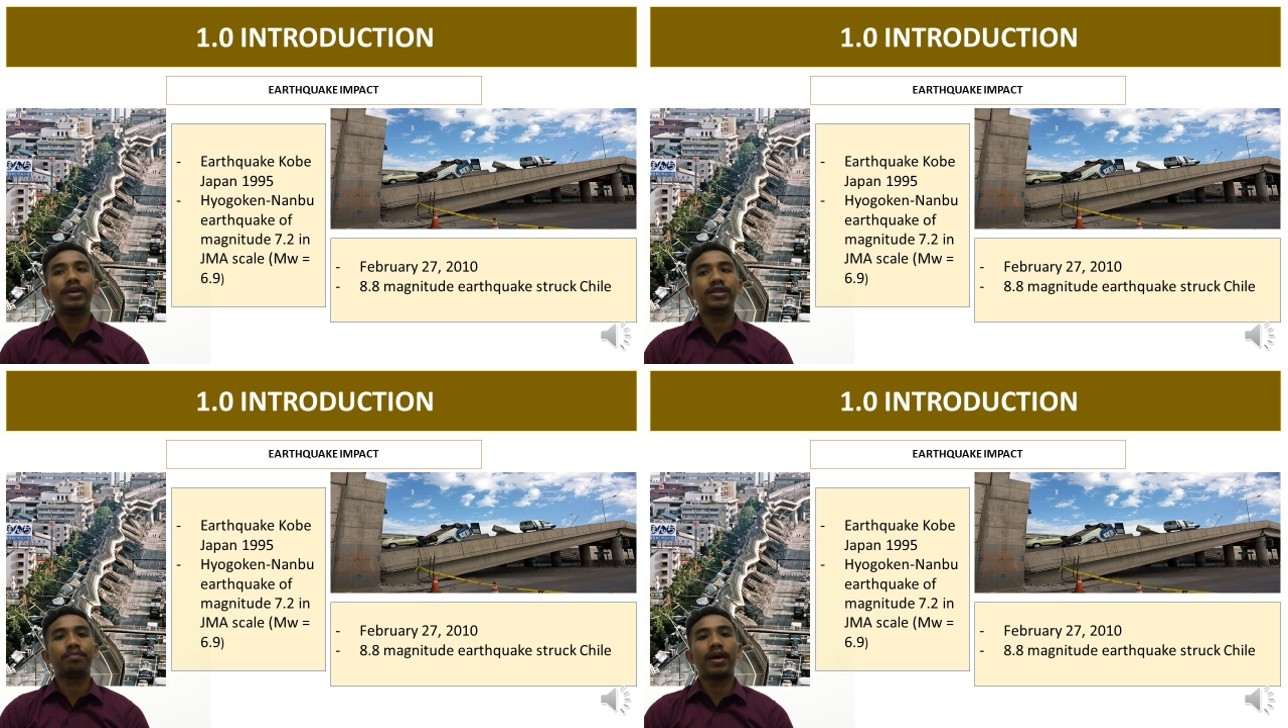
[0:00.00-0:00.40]

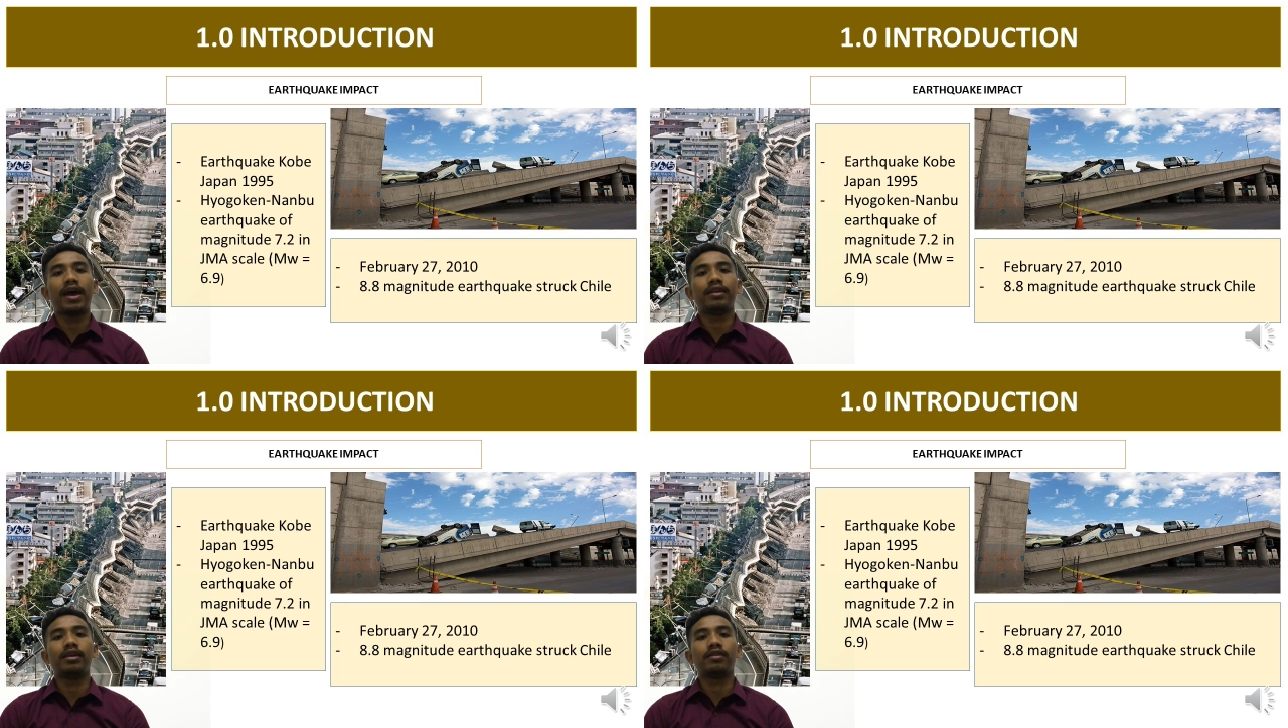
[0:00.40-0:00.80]

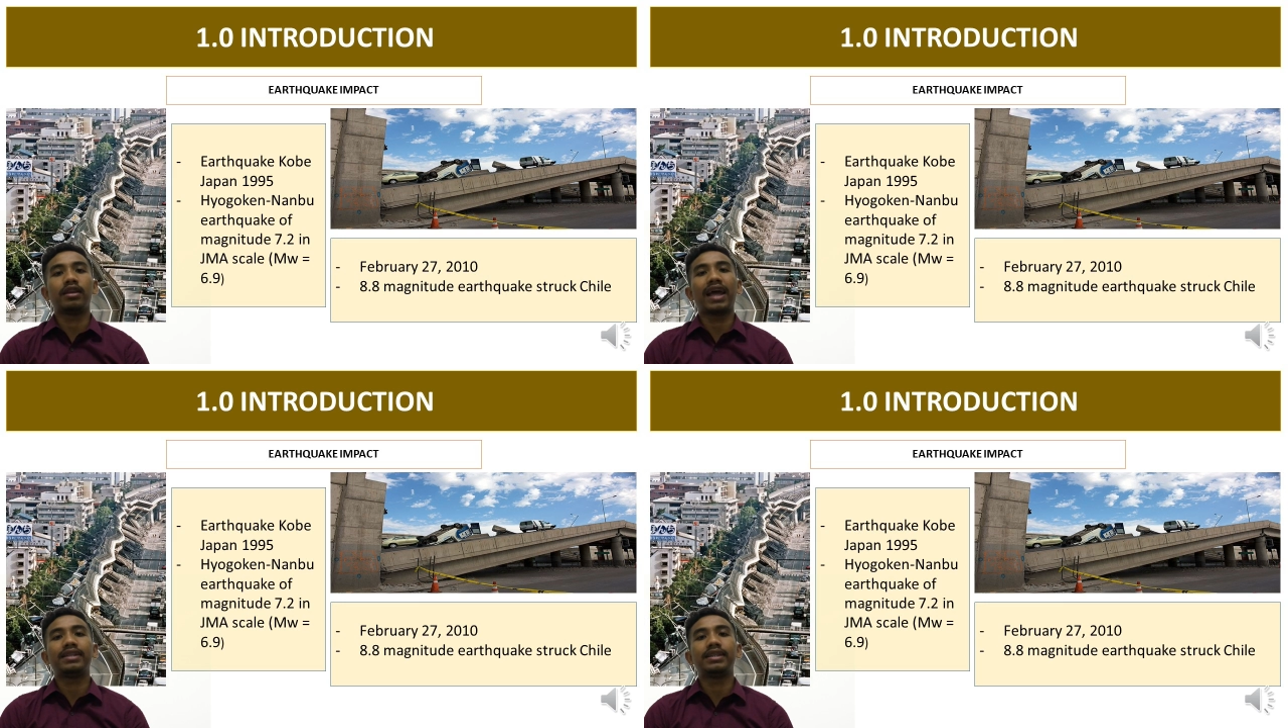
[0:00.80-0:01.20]
Japan is
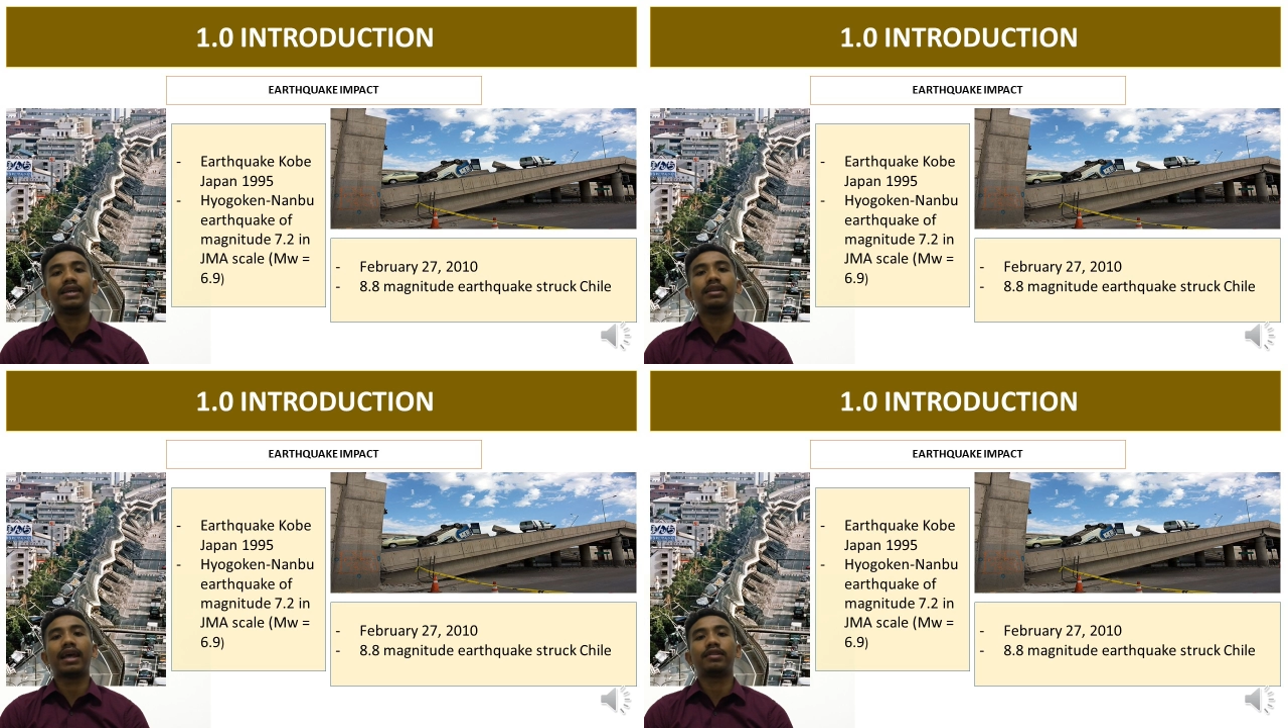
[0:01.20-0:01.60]

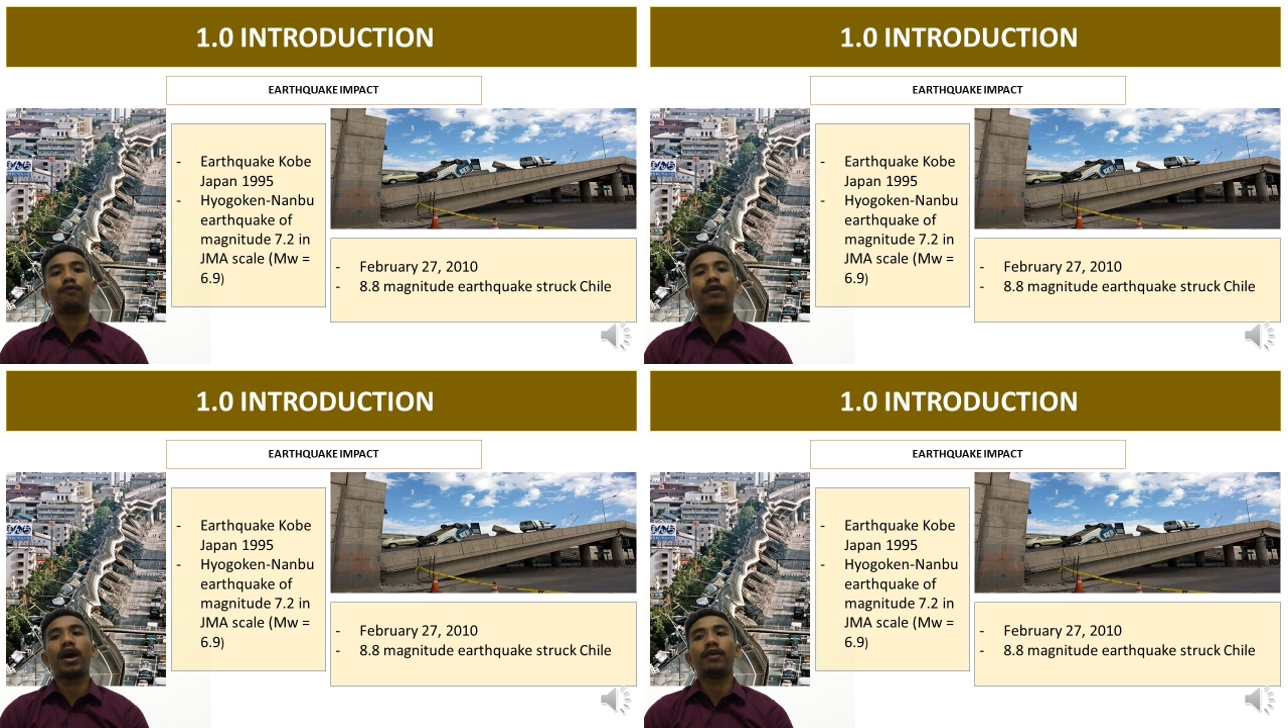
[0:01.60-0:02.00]

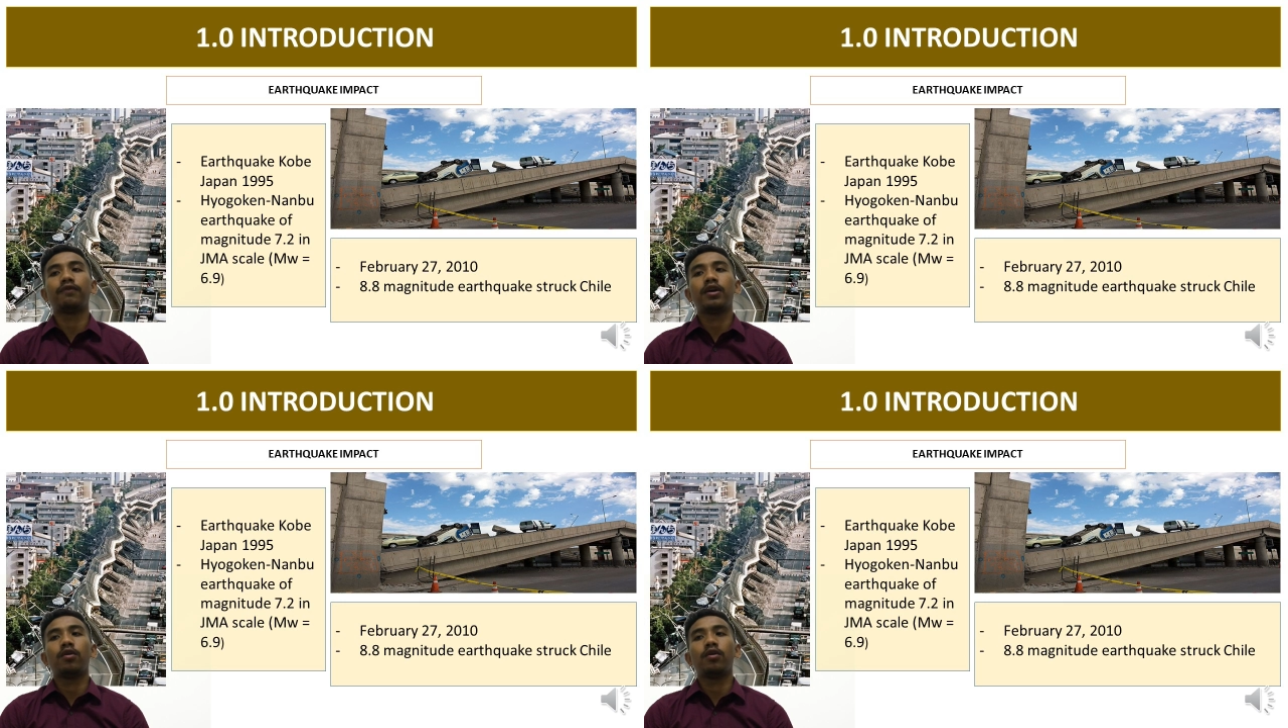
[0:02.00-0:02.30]
1995.